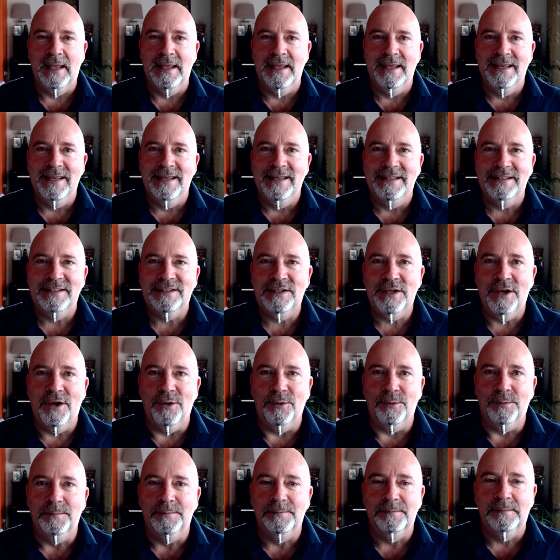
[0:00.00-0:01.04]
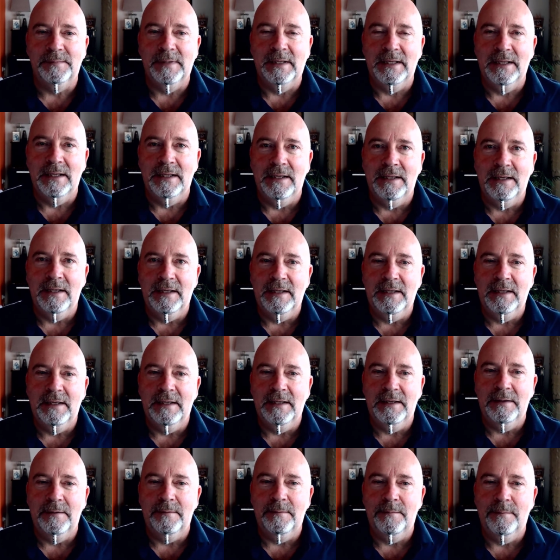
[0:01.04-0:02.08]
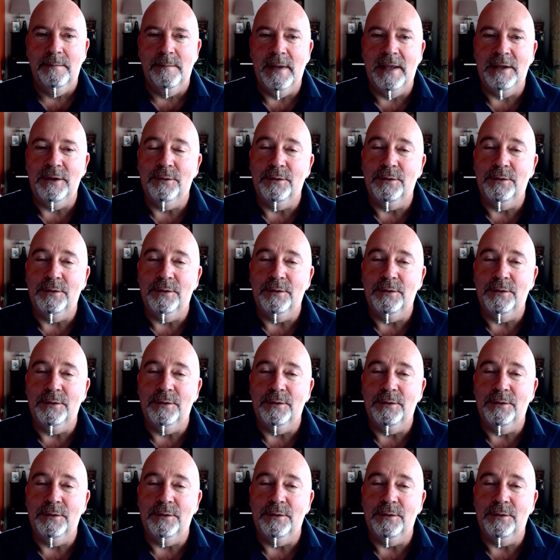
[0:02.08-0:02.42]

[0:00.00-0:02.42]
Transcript: So, may your